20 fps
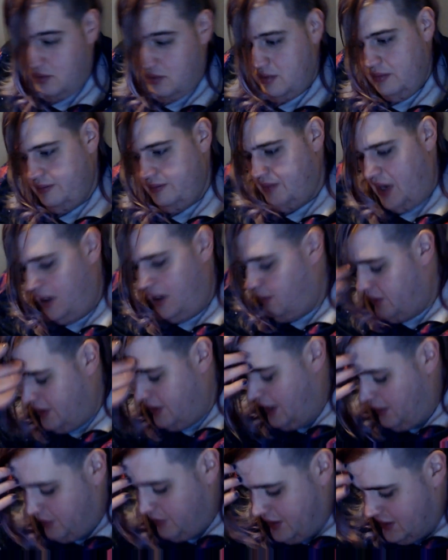I
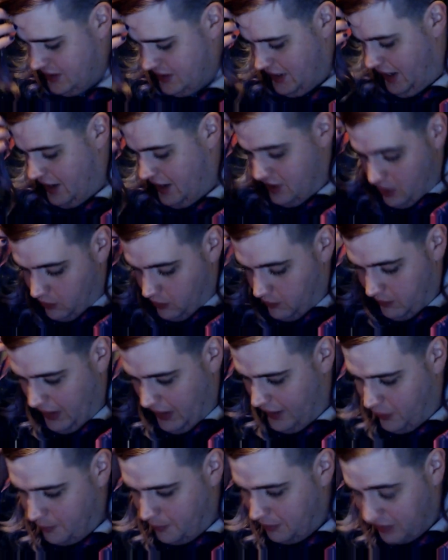don't get that. I
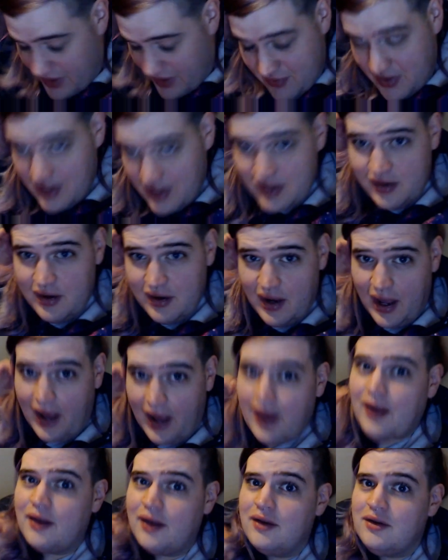don't believe in it
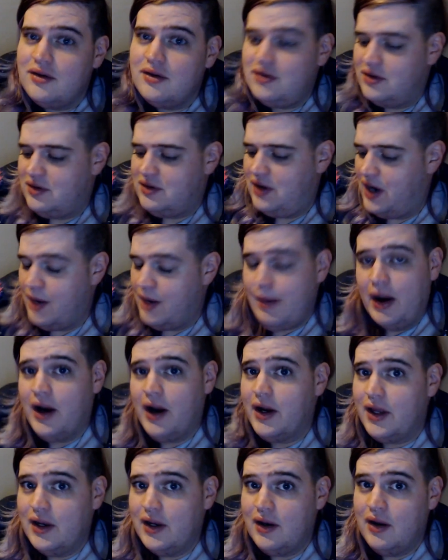as an
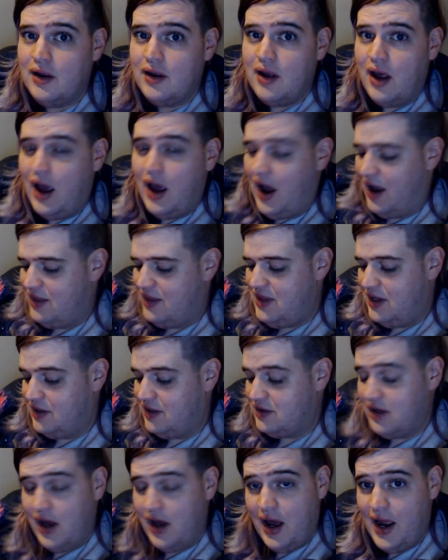American. I think it's
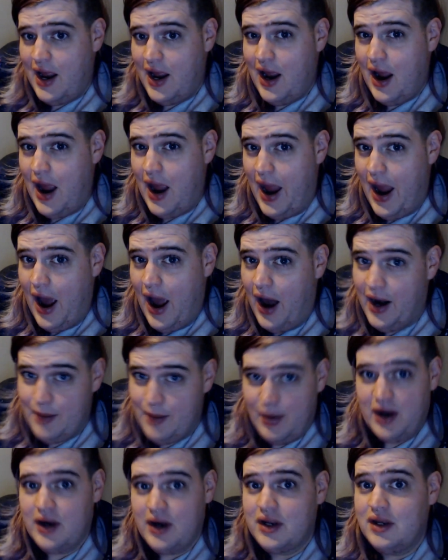
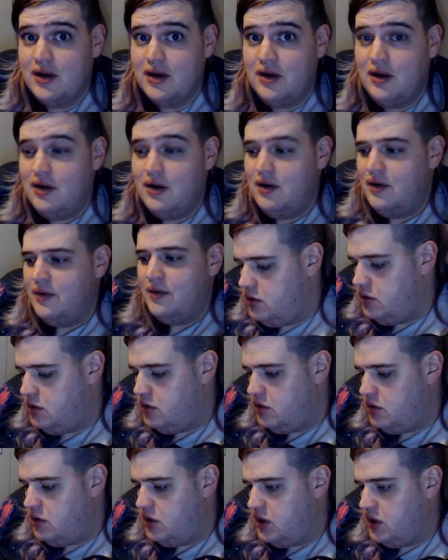un-American.
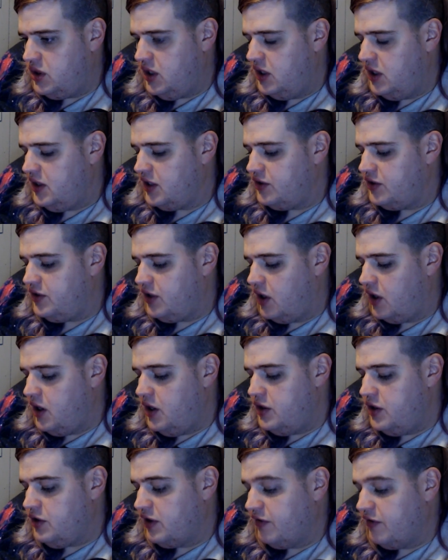The thing that started
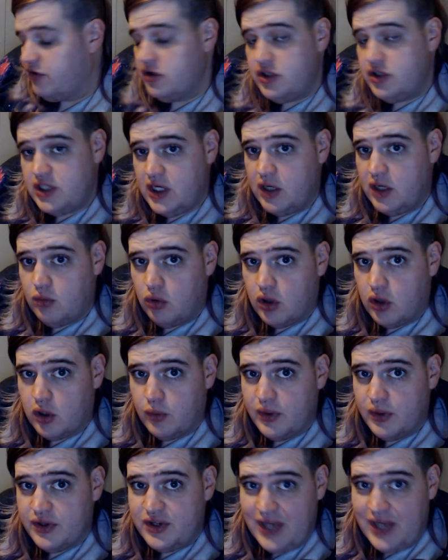the Revolutionary War
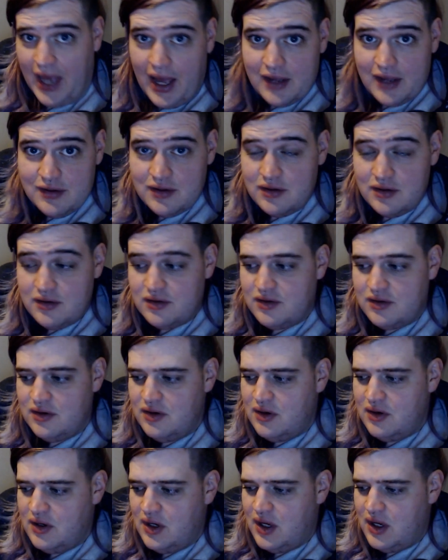was taxes.
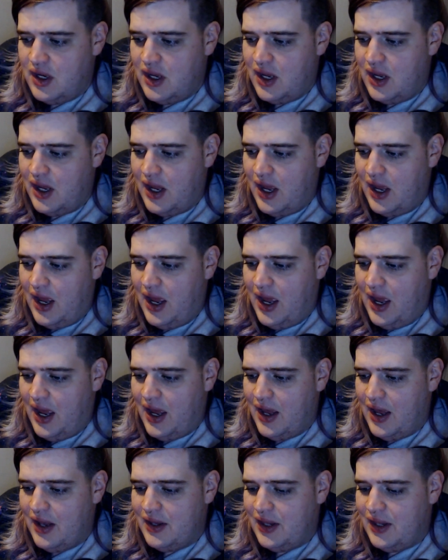
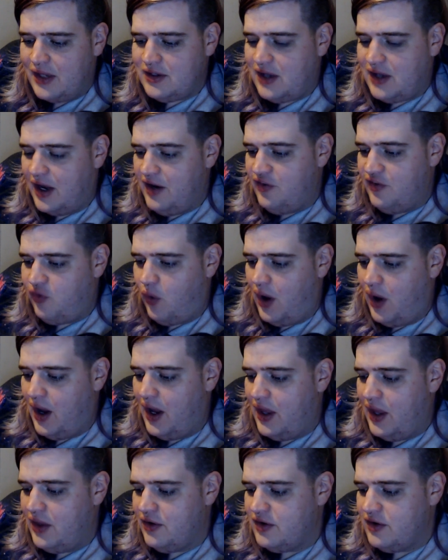And that's kind of why
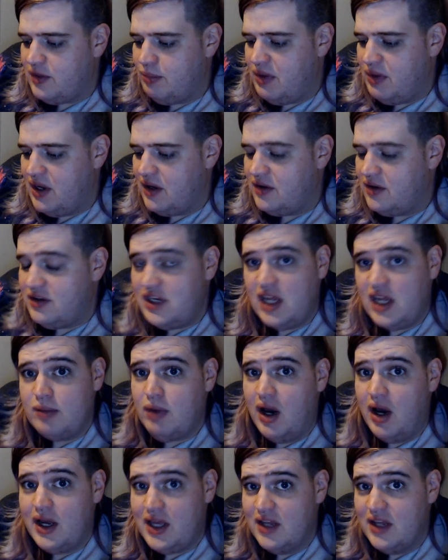there's a big stigma
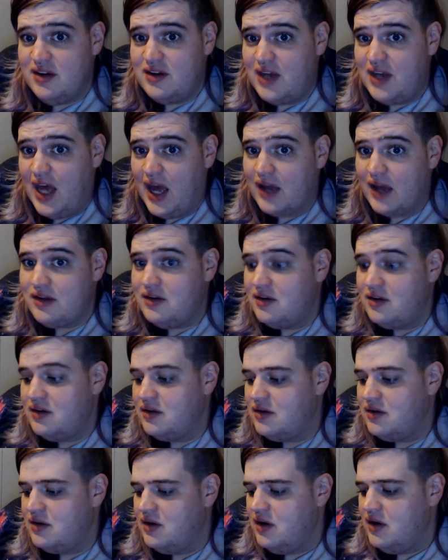against
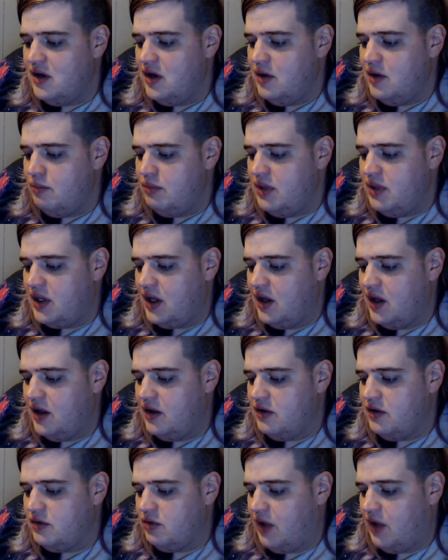taxes.
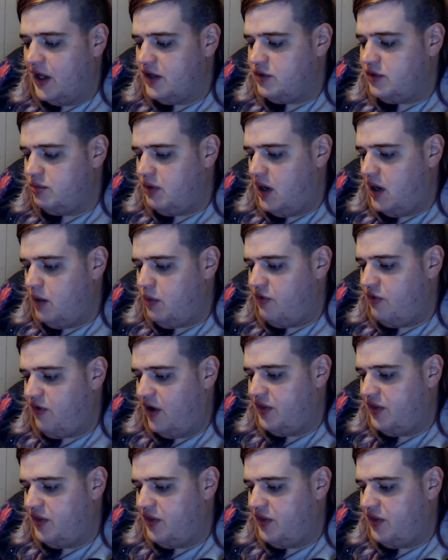Because, well, that's why we fought